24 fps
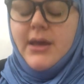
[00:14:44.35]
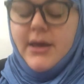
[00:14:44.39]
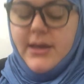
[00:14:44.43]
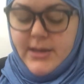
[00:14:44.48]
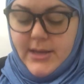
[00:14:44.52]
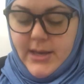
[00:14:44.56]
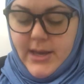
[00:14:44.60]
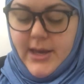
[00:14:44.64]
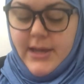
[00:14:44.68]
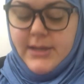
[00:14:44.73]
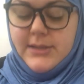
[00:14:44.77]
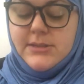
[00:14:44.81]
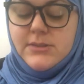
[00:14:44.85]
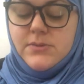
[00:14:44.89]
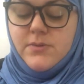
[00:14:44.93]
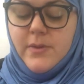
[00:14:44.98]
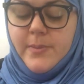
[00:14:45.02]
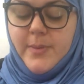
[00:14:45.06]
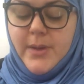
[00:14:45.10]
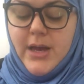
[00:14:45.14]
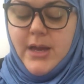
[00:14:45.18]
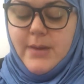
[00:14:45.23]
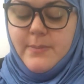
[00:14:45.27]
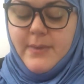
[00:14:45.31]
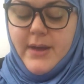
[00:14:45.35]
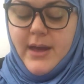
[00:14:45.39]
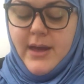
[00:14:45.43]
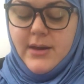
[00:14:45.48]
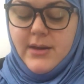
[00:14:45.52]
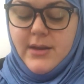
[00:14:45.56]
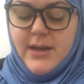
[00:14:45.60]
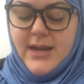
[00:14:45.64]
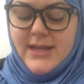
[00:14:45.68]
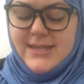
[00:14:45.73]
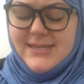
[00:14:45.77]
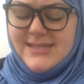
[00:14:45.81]
Yes, replied Ben.
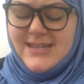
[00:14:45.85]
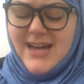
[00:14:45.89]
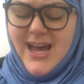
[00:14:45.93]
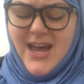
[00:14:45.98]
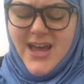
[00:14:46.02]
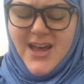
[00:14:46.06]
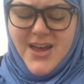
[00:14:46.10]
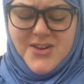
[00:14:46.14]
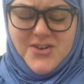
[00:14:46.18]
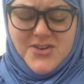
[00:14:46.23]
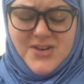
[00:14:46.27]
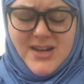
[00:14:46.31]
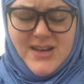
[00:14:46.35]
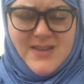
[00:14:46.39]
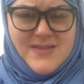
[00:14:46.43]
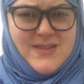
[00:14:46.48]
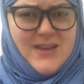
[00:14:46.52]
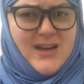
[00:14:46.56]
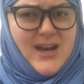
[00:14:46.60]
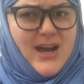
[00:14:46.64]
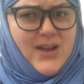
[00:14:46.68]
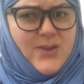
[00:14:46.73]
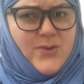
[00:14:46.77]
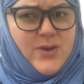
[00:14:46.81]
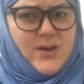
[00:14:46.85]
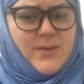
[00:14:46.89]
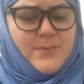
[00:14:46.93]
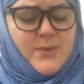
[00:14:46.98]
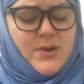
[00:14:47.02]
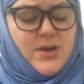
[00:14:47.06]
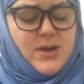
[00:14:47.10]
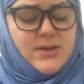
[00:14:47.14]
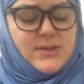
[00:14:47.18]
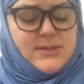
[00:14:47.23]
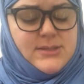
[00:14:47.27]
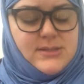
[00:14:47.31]
And it's not underneath the coloring
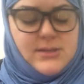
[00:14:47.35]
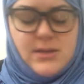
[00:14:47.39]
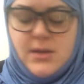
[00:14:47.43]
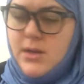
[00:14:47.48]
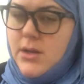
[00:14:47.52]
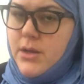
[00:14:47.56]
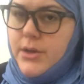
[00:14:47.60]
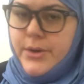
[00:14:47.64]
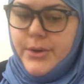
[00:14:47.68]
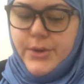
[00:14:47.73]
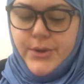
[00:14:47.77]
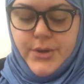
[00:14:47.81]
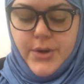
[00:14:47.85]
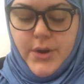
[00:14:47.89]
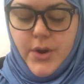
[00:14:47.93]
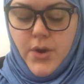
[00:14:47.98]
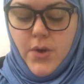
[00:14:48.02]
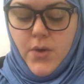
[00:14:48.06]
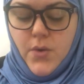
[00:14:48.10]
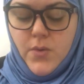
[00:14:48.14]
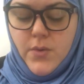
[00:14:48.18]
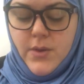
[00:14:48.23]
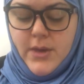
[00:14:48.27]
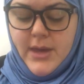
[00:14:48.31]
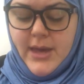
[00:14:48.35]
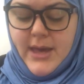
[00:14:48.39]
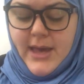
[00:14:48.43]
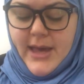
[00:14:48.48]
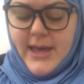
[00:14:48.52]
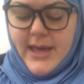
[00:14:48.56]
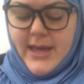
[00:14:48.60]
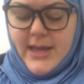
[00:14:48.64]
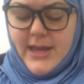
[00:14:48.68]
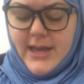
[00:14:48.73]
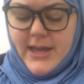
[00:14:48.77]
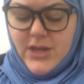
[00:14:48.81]
books? No.
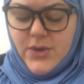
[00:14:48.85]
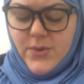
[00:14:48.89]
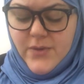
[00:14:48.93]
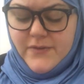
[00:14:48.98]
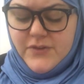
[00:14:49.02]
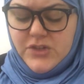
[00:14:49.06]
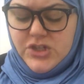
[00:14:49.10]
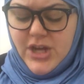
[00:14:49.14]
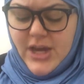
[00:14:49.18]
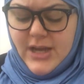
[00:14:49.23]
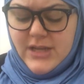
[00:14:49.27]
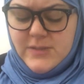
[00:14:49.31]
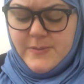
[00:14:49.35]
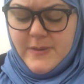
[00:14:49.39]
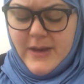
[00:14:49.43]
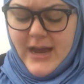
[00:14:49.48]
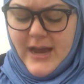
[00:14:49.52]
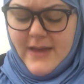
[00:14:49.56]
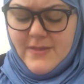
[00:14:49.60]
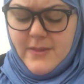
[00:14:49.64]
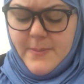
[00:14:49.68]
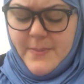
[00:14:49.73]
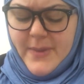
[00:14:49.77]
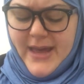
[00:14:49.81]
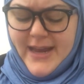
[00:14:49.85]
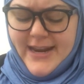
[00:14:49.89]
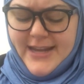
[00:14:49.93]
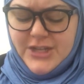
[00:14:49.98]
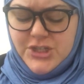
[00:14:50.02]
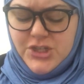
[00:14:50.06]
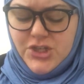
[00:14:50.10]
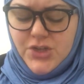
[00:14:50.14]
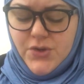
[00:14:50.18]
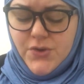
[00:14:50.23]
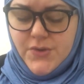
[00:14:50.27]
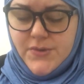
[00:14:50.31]
And you have checked behind the penny
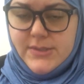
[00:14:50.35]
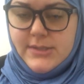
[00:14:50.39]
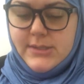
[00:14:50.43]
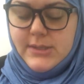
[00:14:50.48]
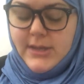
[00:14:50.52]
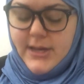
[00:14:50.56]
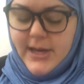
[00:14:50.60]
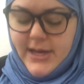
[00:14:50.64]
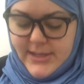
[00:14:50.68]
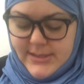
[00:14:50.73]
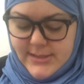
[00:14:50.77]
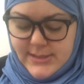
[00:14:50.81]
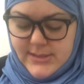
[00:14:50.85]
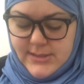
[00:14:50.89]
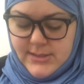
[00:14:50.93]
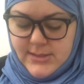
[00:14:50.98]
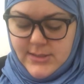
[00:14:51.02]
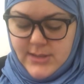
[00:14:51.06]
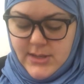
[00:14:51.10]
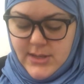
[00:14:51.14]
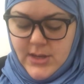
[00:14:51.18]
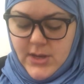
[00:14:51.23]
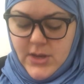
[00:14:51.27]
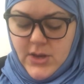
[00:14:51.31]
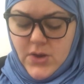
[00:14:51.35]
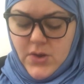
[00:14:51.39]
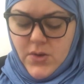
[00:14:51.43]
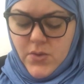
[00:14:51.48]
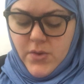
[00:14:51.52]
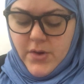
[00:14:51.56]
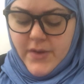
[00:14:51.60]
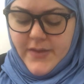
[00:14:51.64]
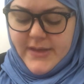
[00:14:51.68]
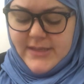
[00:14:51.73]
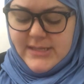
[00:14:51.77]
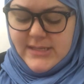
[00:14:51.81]
chews? Yes.
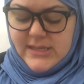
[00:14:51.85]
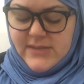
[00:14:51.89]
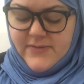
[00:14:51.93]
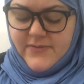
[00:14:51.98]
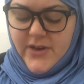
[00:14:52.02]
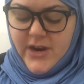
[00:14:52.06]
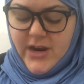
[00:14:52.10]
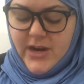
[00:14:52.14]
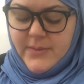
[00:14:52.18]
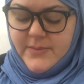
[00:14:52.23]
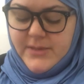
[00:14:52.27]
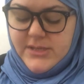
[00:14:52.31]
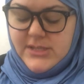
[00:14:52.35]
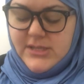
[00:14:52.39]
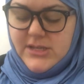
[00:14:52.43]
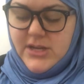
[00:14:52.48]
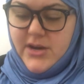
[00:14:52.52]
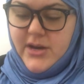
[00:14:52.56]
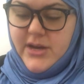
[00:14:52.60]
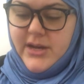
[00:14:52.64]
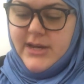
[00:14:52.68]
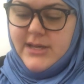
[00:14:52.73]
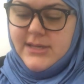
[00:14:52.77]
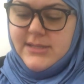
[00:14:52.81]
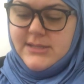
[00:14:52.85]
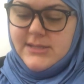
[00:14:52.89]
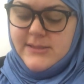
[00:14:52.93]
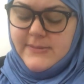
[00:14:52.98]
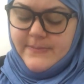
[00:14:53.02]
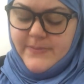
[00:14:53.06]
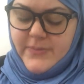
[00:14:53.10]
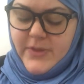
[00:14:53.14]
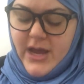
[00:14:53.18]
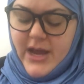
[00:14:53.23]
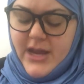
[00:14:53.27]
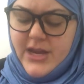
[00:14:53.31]
Well, this is very mysterious.
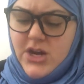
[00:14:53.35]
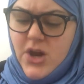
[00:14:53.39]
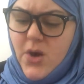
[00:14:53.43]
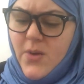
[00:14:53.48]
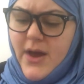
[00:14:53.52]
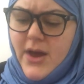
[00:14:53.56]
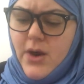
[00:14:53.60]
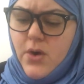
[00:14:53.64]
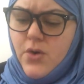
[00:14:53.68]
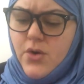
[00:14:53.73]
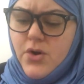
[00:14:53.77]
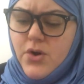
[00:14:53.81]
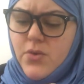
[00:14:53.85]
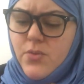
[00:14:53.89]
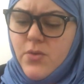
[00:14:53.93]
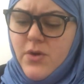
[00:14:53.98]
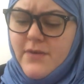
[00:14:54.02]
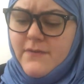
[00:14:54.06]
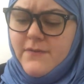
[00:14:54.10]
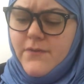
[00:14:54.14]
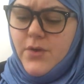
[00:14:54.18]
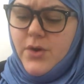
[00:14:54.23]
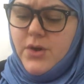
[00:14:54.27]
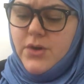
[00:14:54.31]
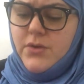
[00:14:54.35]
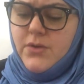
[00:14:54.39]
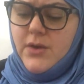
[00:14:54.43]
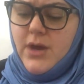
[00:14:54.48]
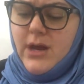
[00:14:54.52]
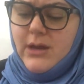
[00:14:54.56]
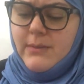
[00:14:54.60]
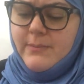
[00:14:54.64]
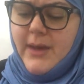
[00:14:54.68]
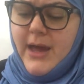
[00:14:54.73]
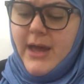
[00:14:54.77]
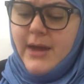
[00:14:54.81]
I know I ordered one for you,
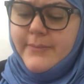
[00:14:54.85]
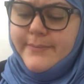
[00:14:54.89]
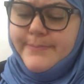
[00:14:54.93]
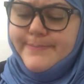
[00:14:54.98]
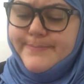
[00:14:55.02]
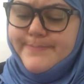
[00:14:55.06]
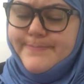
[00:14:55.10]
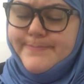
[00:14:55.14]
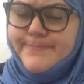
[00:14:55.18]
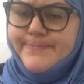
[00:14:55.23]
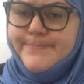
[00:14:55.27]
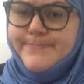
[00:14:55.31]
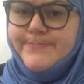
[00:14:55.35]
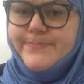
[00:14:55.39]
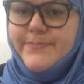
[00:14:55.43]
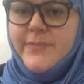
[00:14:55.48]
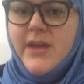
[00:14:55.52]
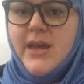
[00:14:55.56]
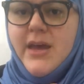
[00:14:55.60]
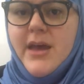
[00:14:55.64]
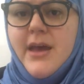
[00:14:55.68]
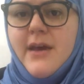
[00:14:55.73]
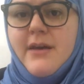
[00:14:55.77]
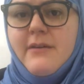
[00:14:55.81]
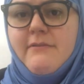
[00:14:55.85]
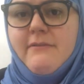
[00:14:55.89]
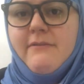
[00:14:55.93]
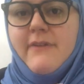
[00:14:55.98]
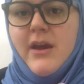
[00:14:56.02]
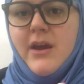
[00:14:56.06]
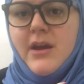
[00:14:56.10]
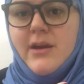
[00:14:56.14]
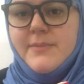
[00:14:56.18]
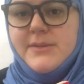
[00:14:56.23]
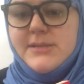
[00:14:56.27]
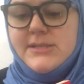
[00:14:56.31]
young Ben.
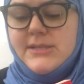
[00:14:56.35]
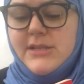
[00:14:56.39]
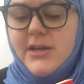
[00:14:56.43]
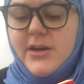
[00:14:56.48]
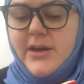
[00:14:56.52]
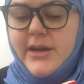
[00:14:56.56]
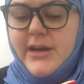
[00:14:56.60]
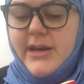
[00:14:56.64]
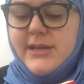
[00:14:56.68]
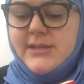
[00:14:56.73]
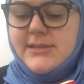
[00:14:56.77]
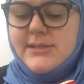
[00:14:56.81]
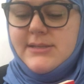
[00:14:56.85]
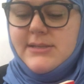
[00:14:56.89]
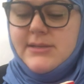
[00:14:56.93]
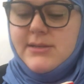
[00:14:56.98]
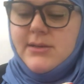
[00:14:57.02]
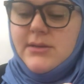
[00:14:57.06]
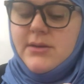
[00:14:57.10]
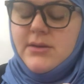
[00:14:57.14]
Very mysterious.